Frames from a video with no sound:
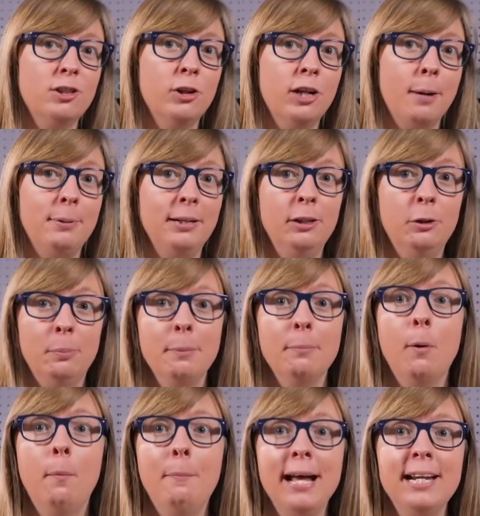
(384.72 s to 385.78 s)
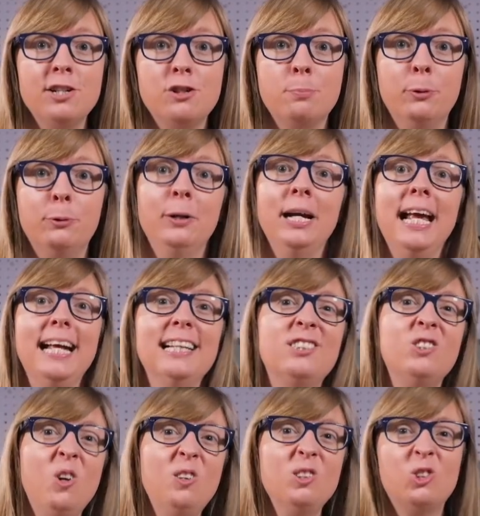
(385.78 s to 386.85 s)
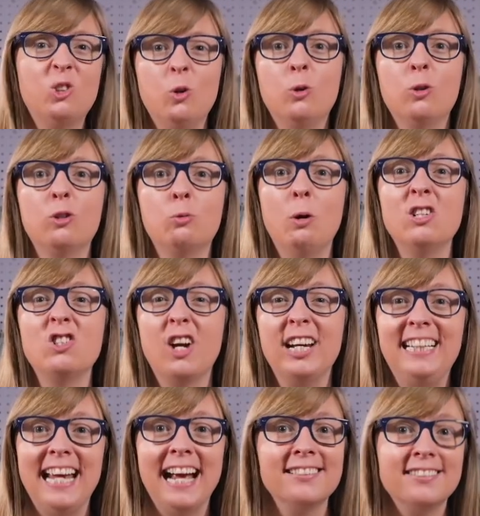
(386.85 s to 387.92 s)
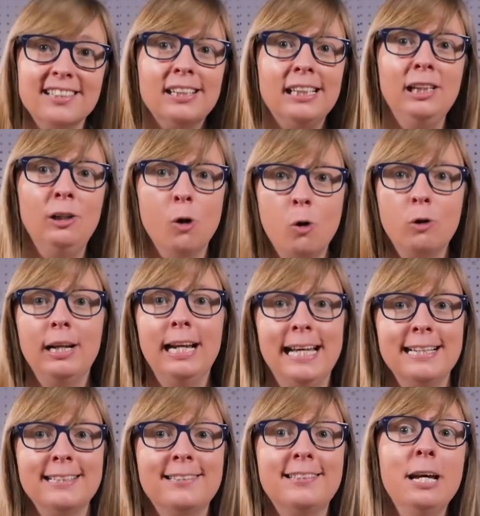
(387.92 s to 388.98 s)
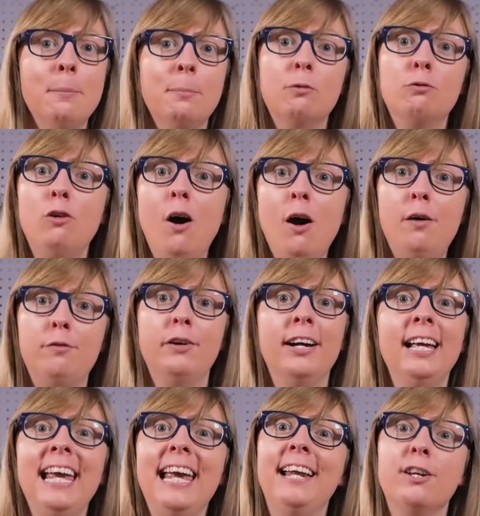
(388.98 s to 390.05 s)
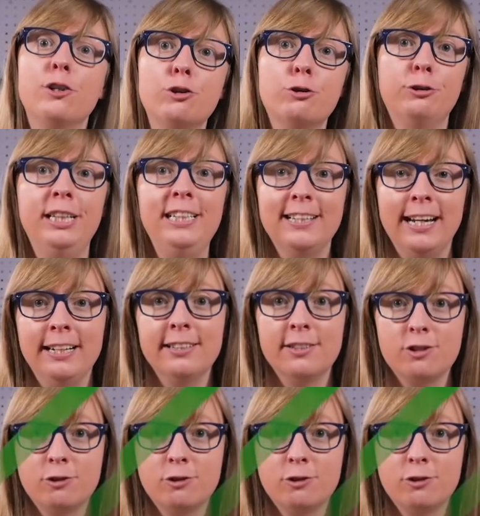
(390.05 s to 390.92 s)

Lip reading: look up a little bit more manageable, it's not stored as one gigantically long list, but rather in a tree data